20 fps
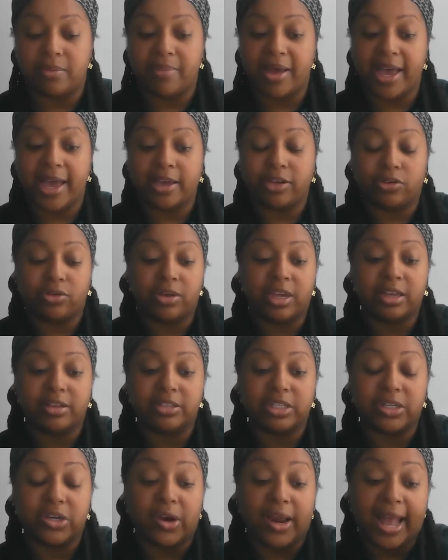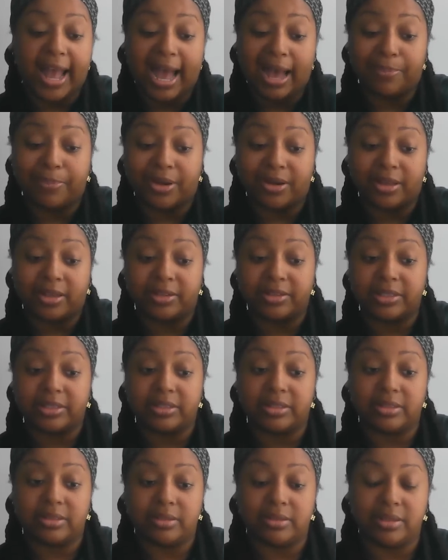to the bag, you're getting to your
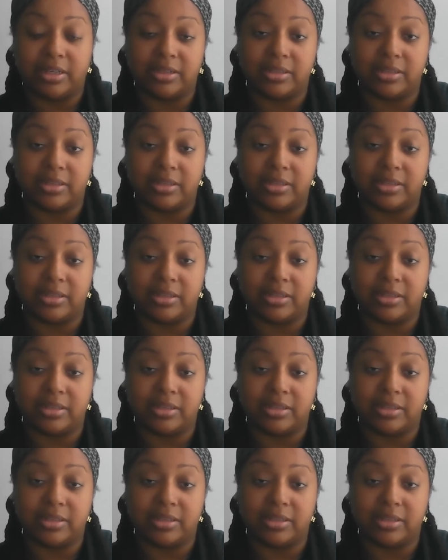happiness.